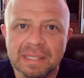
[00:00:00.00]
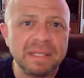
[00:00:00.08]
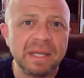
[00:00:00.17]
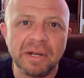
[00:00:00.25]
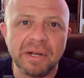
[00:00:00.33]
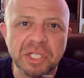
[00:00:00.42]

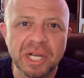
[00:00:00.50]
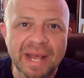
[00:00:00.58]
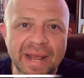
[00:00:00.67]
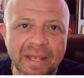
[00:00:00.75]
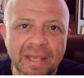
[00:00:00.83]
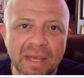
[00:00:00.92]
Teeth are a
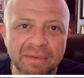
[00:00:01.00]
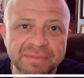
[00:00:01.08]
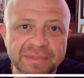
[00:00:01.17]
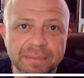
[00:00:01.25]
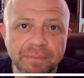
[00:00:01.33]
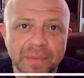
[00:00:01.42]
genetic
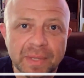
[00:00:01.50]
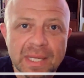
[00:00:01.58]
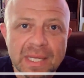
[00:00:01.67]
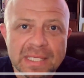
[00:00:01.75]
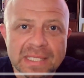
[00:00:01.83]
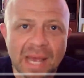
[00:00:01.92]
gift.
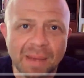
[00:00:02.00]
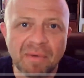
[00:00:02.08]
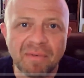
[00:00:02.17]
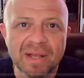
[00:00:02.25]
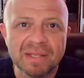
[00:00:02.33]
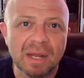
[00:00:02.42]
Some
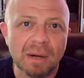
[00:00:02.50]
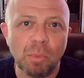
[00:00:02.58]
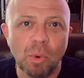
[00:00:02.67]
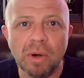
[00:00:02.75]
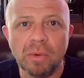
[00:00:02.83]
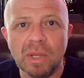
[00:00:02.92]
of us are
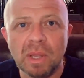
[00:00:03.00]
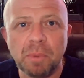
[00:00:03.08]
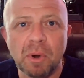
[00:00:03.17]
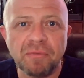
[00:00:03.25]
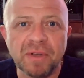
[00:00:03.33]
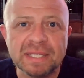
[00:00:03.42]
born with a
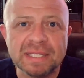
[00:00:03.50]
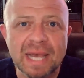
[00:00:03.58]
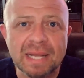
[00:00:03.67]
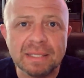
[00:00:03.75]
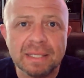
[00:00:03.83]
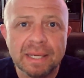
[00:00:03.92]
perfect
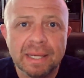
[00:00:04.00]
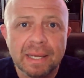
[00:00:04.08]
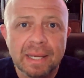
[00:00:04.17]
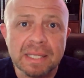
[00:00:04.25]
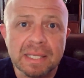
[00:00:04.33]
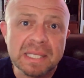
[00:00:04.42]
set,
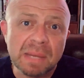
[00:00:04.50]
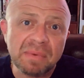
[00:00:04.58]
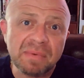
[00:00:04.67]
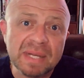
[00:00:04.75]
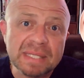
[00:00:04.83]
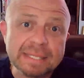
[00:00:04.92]
and some
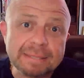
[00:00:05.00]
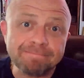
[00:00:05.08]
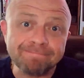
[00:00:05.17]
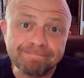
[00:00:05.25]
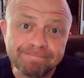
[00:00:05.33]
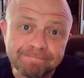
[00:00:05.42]
of us,
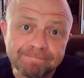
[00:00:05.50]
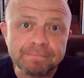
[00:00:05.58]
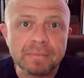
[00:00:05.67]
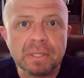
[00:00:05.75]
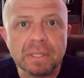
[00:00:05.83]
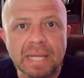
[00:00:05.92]

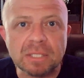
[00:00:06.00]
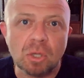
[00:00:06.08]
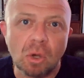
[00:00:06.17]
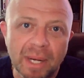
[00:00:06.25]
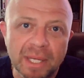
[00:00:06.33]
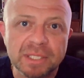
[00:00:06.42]
not
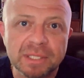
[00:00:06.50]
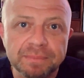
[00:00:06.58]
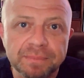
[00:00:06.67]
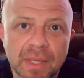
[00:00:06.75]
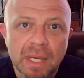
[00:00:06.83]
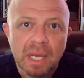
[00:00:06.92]
so much.
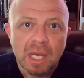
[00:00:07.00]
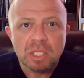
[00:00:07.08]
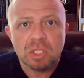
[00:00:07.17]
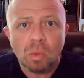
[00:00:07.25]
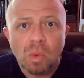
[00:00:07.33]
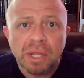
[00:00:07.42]

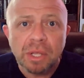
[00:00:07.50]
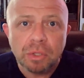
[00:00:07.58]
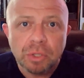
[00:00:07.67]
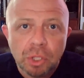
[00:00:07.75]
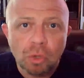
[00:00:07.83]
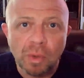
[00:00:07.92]
So what do you
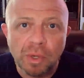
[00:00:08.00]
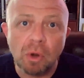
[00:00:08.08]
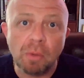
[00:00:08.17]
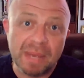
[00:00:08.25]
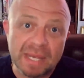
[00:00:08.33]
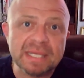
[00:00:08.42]
do when
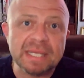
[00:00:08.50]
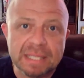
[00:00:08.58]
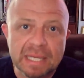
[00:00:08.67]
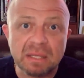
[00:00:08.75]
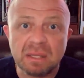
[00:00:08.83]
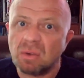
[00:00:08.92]
you're missing
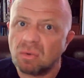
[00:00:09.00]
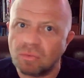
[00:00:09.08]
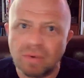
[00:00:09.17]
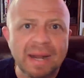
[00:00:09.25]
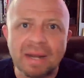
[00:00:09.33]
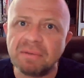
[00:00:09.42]
teeth
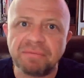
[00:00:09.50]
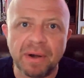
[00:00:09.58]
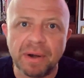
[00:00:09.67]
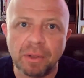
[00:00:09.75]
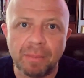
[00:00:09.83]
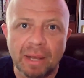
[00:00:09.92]
right in
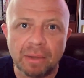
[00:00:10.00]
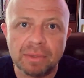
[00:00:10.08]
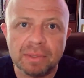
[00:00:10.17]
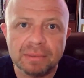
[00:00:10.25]
front of your mouth?